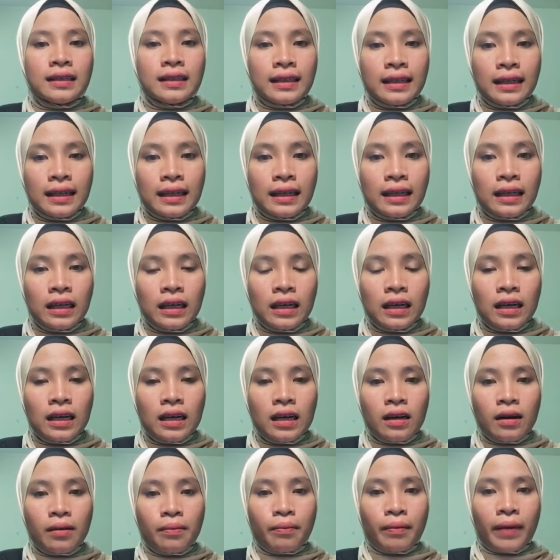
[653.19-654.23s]
D
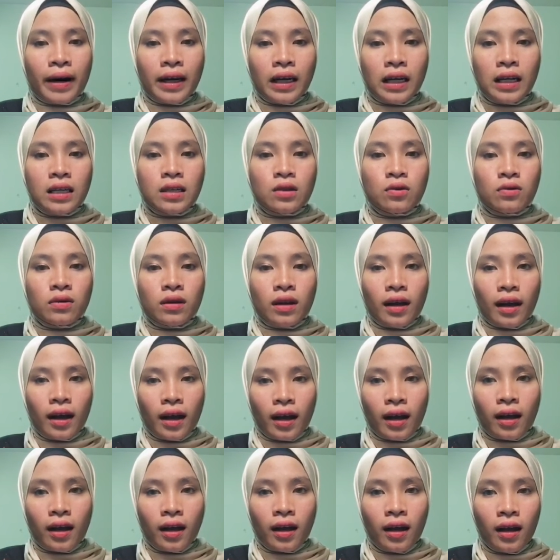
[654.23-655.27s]
minus
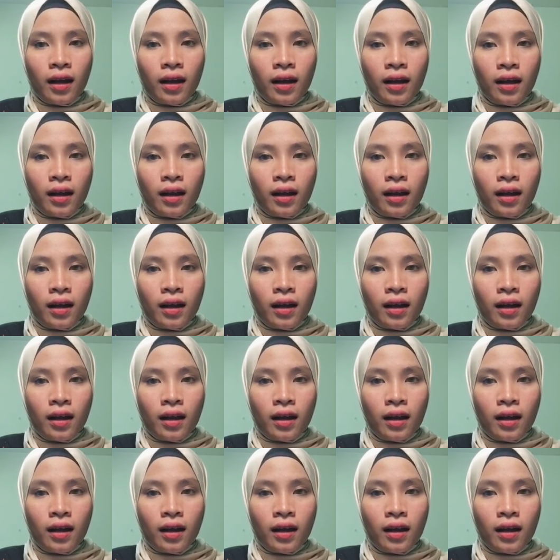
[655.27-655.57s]
A,